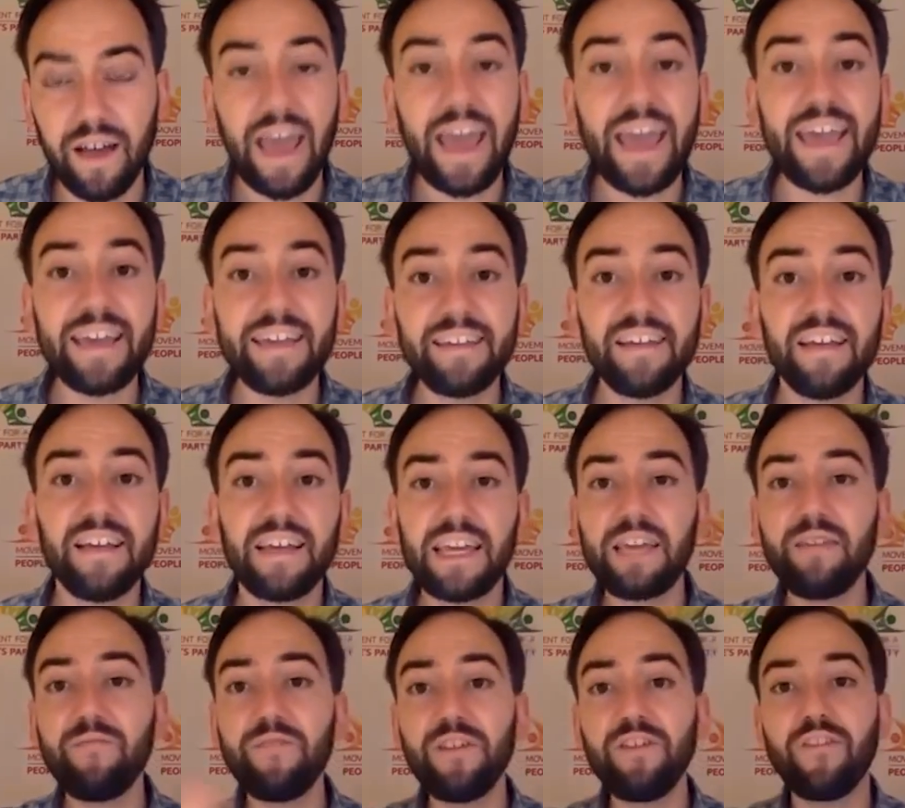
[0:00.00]
And
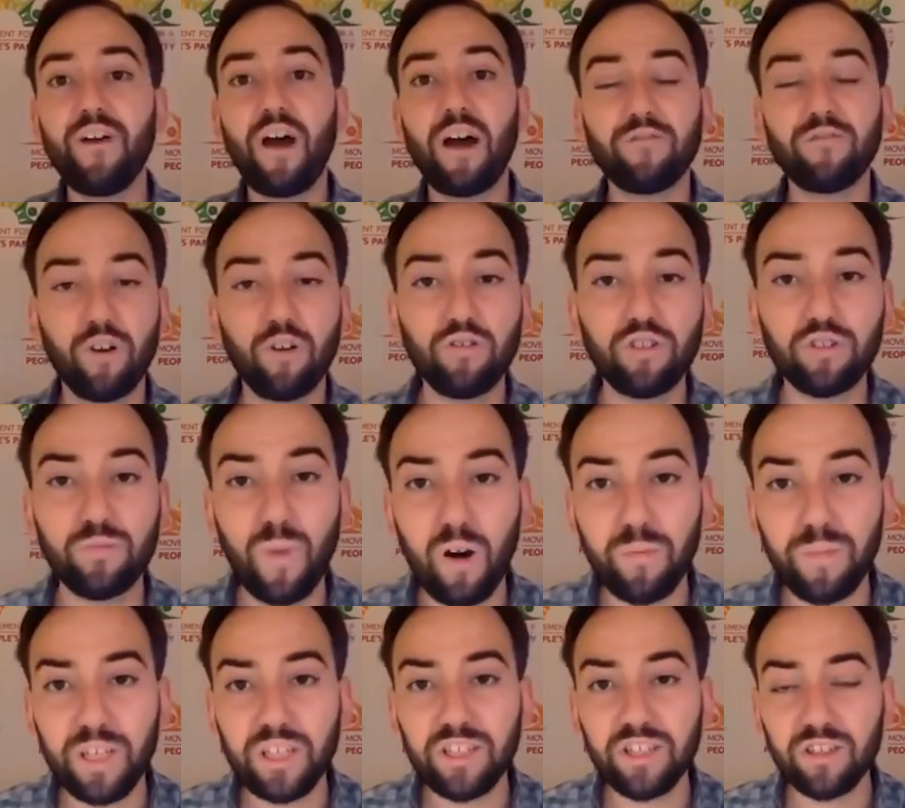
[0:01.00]
even that those
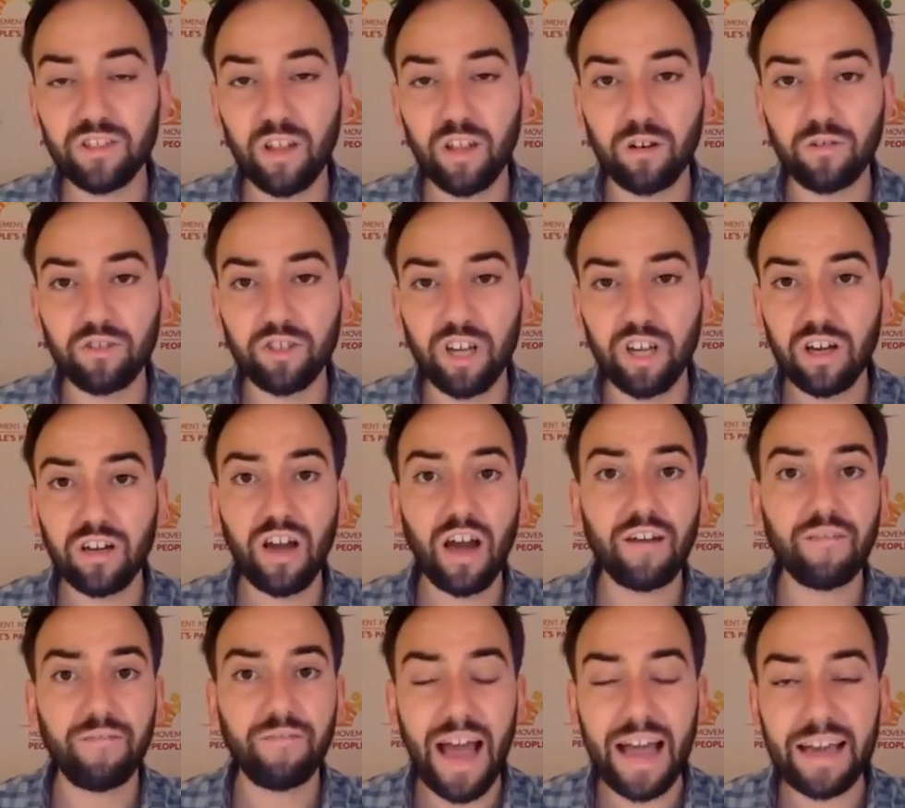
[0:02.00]
small business loans
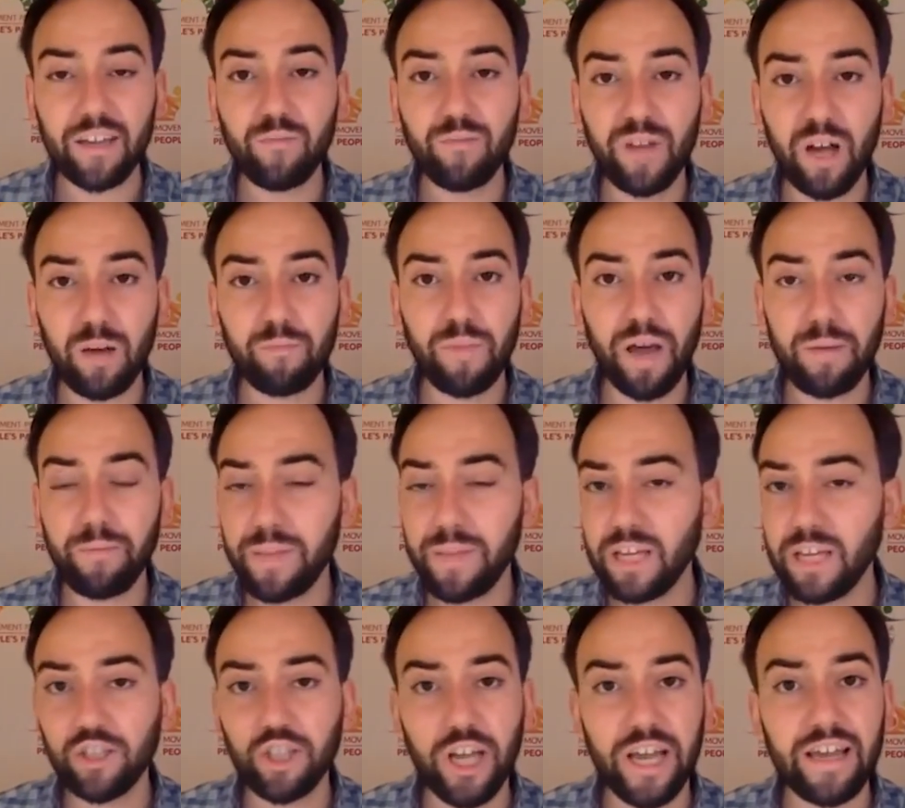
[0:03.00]
got vacuumed up by
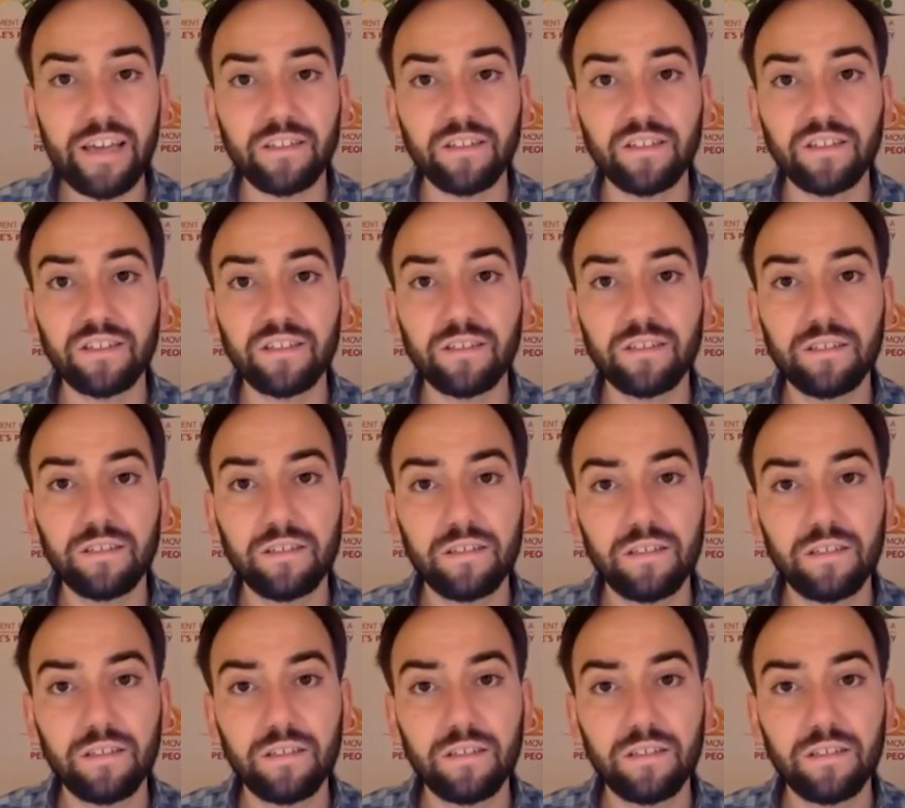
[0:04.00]
big chains.